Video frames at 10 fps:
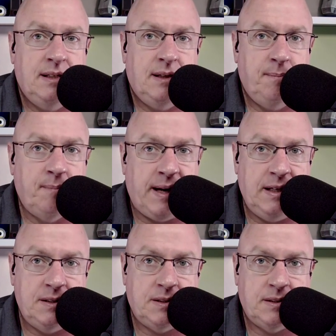
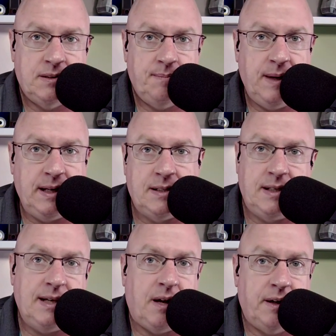minus being a sit
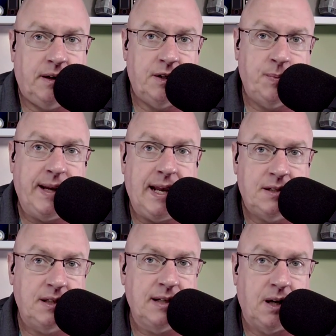down because we can't
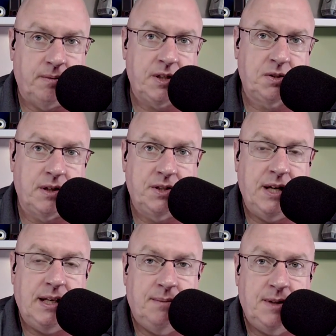sit down in restaurants
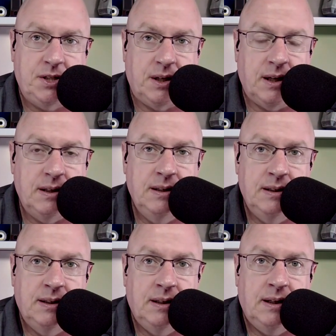yet in Michigan.
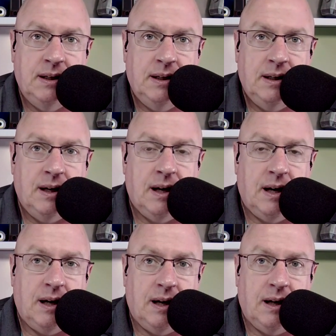
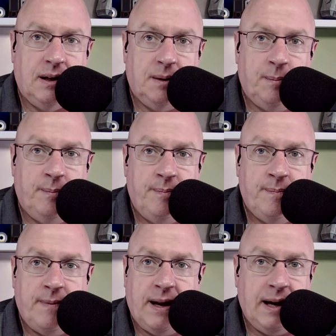Um,
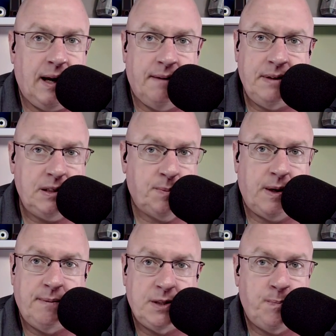everything's pretty
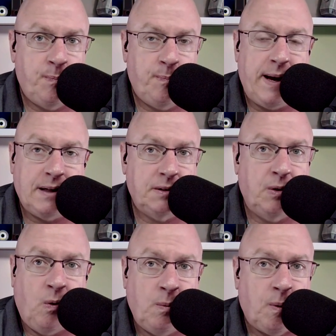much back to
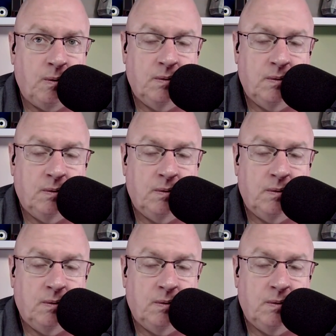normal.